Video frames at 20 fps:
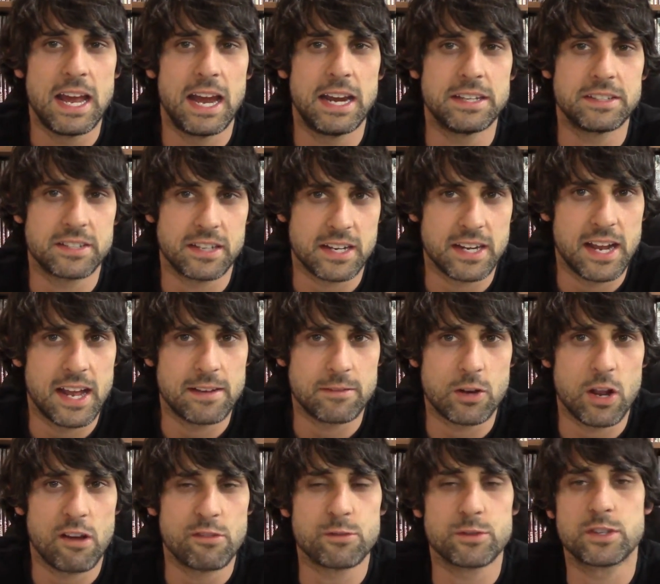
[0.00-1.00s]
And he said, Can I have
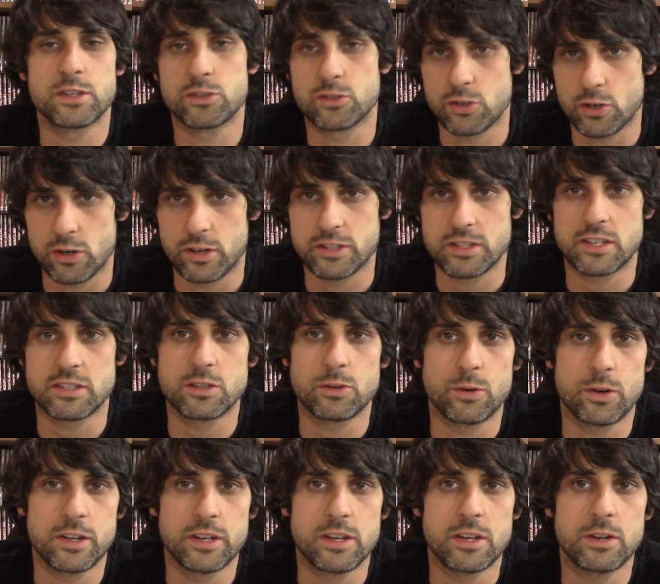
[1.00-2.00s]
coffee with you? Sure. He says,
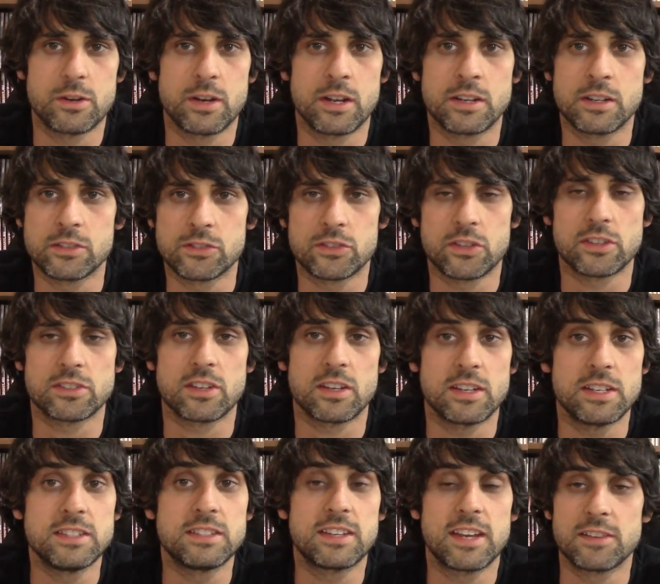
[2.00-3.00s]
Who are you? And he says,
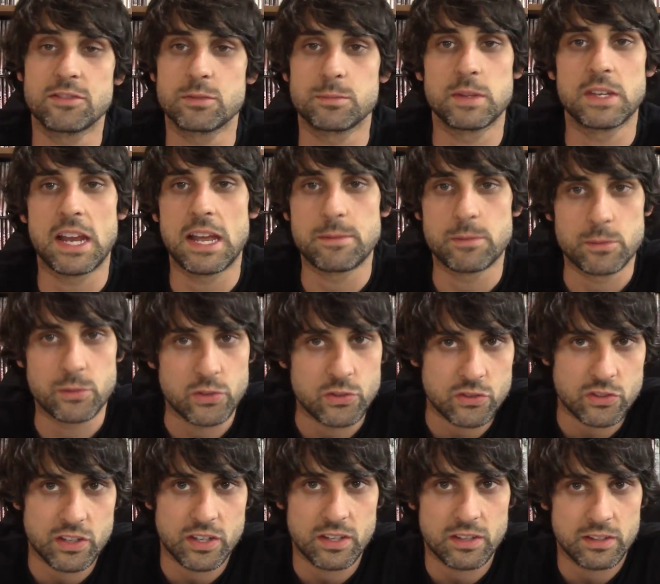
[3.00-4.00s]
He gives him the name of
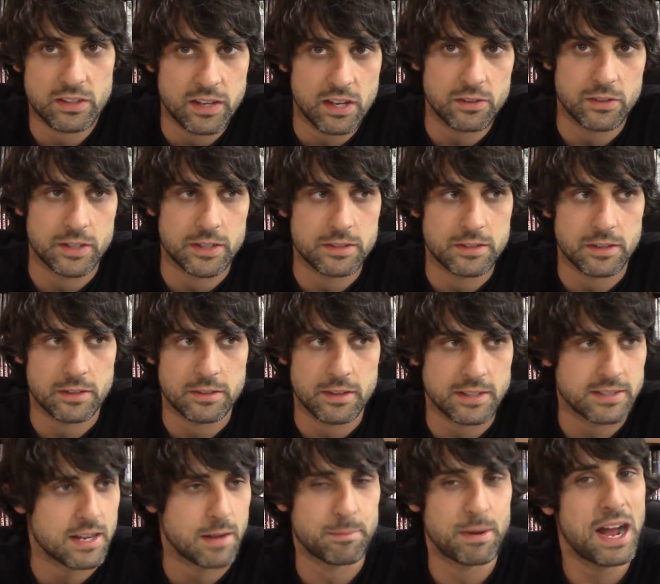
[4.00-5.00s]
this killer. And he says,
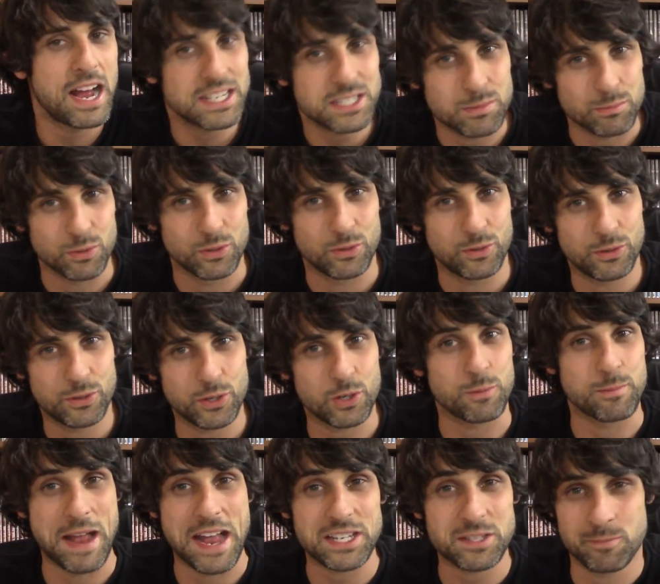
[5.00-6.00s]
That's not possible.
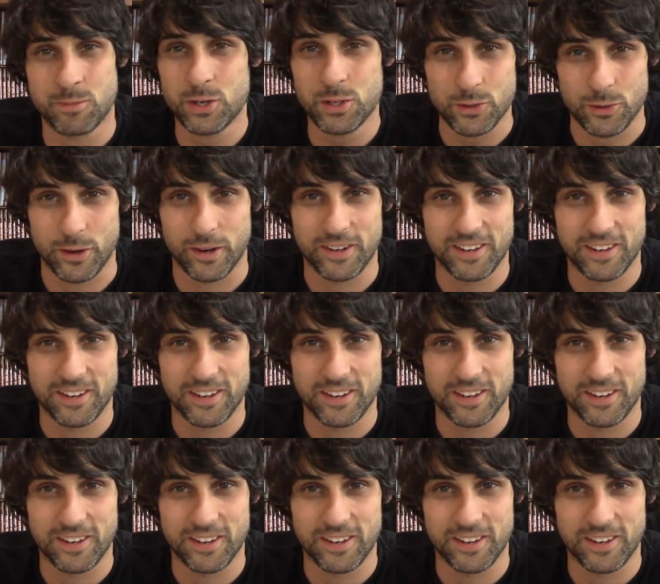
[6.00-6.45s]
You're a mass murderer.